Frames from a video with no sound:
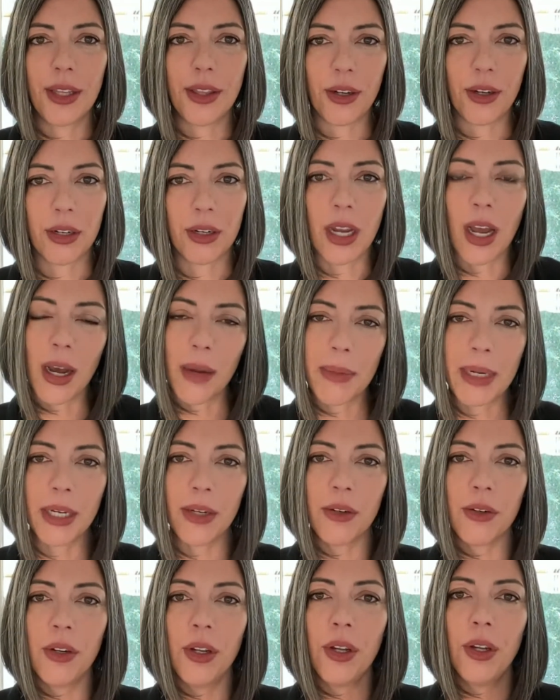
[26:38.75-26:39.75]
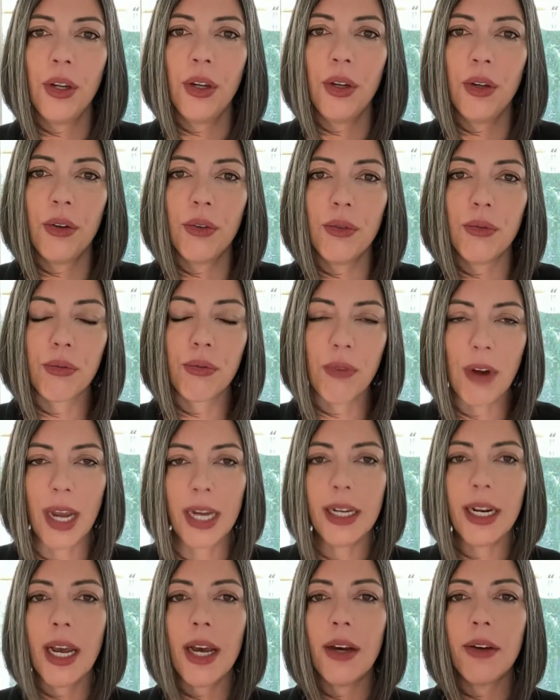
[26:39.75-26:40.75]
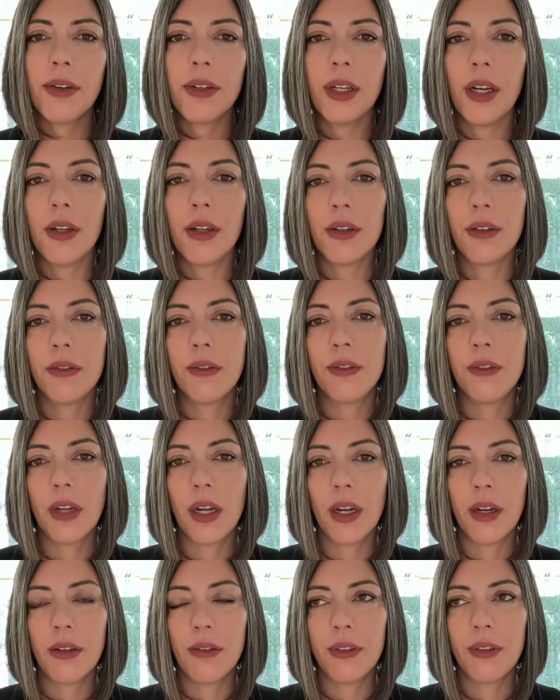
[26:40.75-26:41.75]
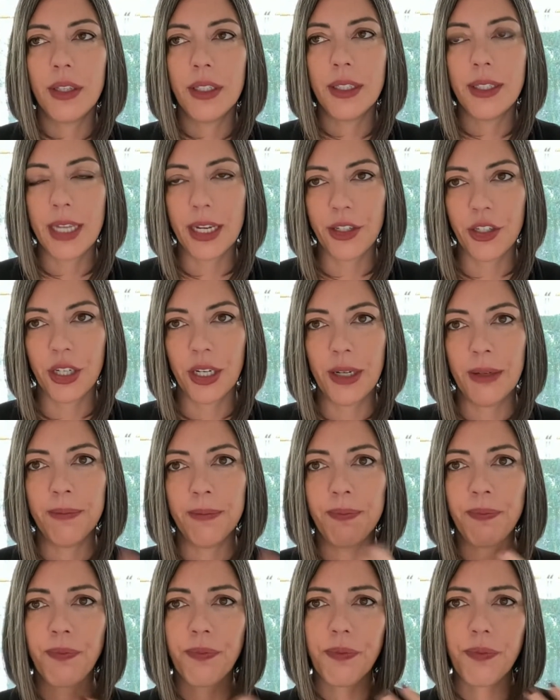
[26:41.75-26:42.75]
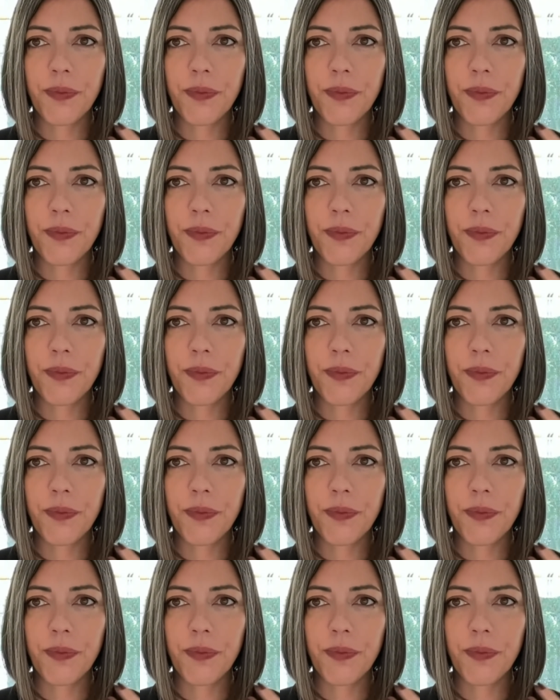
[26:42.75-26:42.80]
they're coming right out of the session.